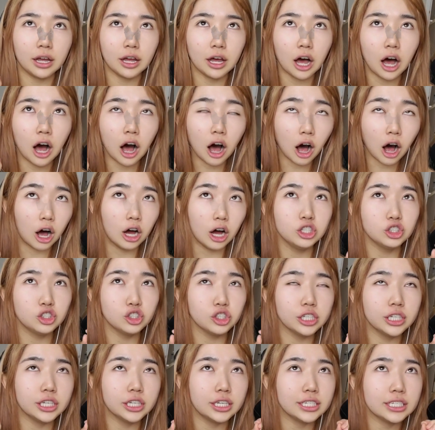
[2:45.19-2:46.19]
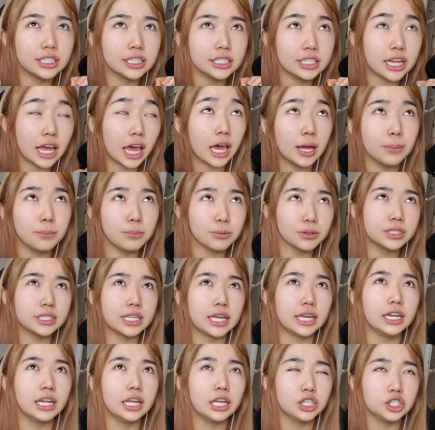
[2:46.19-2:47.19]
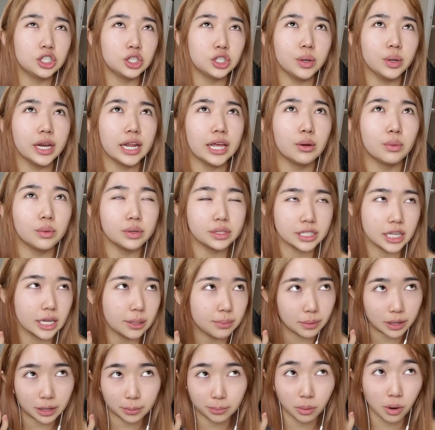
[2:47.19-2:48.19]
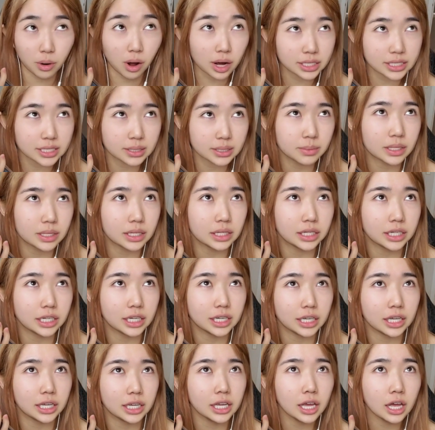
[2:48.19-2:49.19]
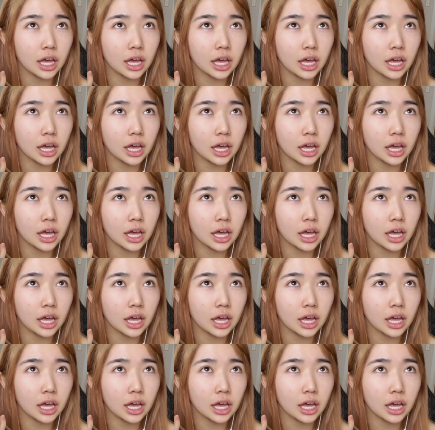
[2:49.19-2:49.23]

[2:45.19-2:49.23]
110% into it, it will take me approximately